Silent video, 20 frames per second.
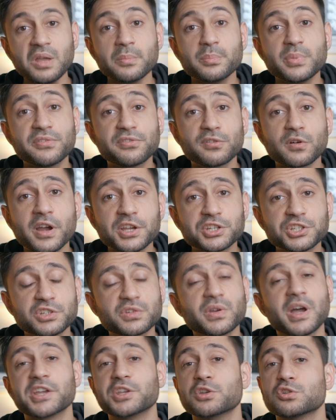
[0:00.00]
Before I
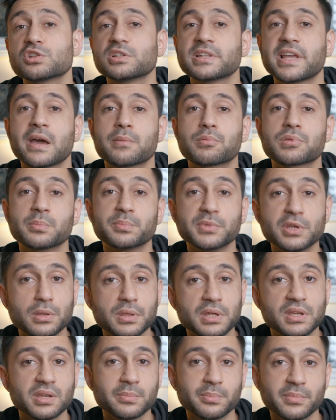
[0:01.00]
shoot, I usually have some
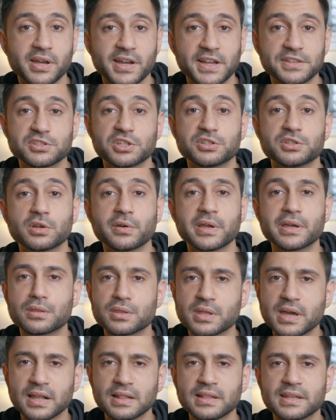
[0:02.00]
music in mind to know
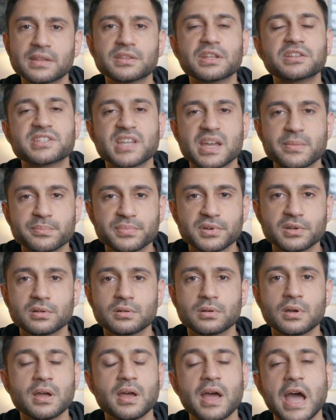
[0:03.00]
exactly the
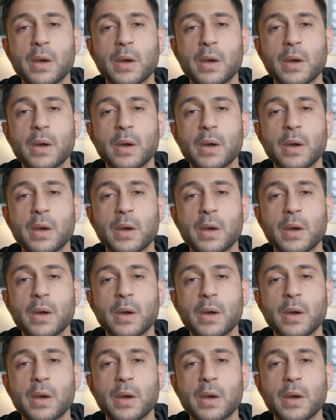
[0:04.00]
tempo